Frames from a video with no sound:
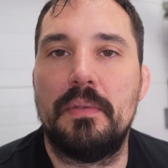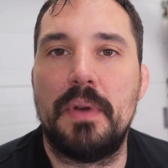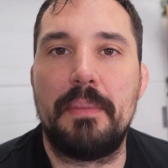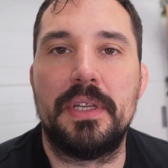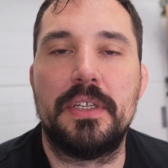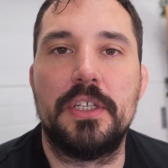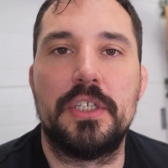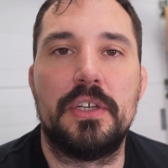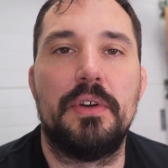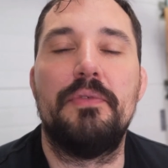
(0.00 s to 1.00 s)

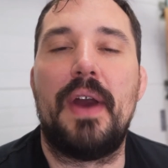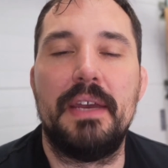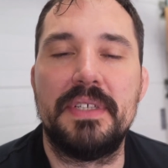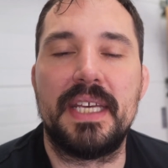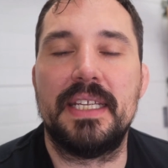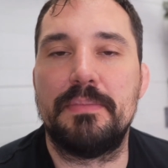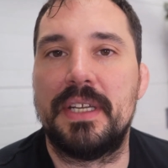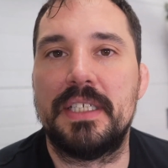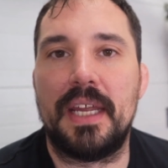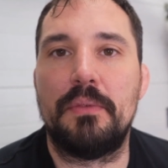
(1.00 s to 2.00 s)
repetitions, so 5 sets by
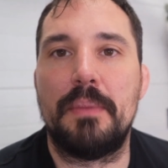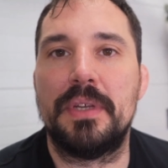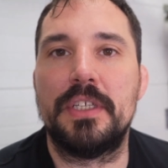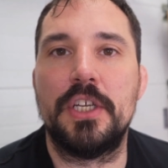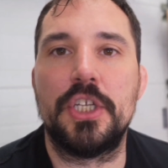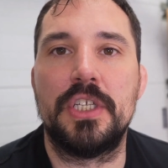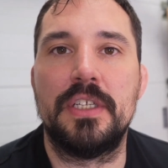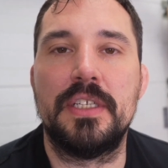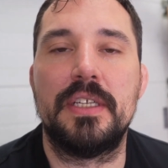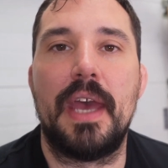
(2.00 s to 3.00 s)
10
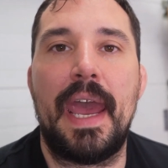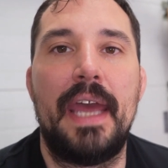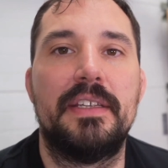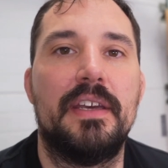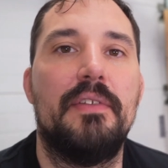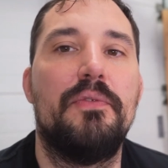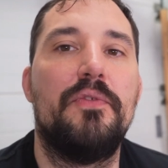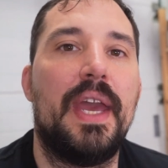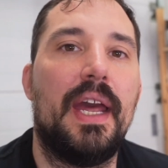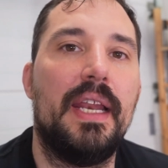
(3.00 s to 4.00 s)
repetitions at a
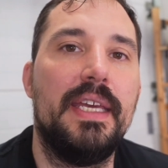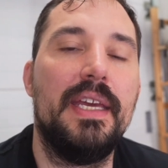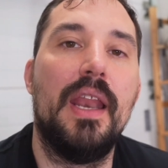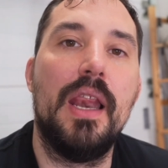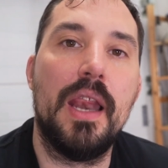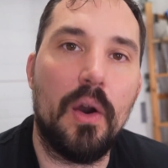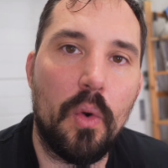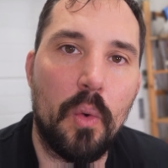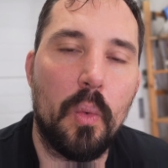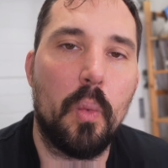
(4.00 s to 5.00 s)
fairly
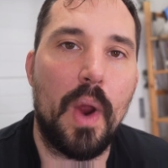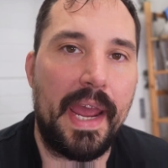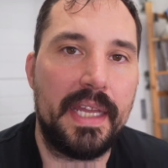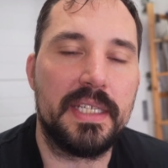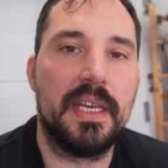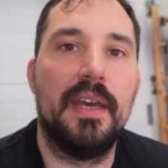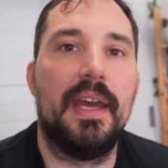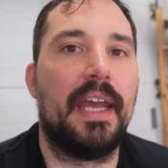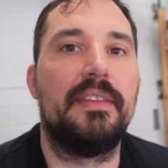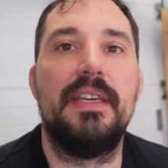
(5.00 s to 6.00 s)
low weight
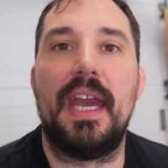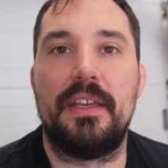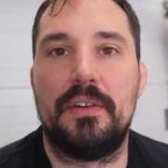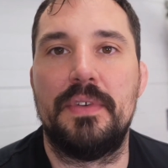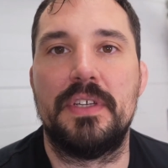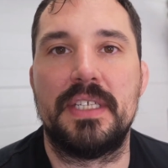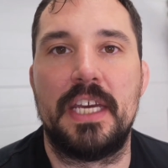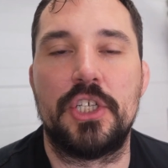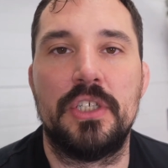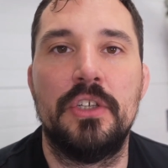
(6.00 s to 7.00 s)
at the end of your
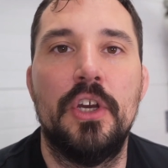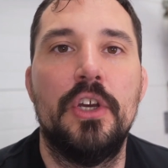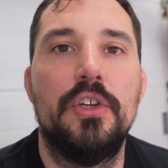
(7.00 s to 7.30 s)
session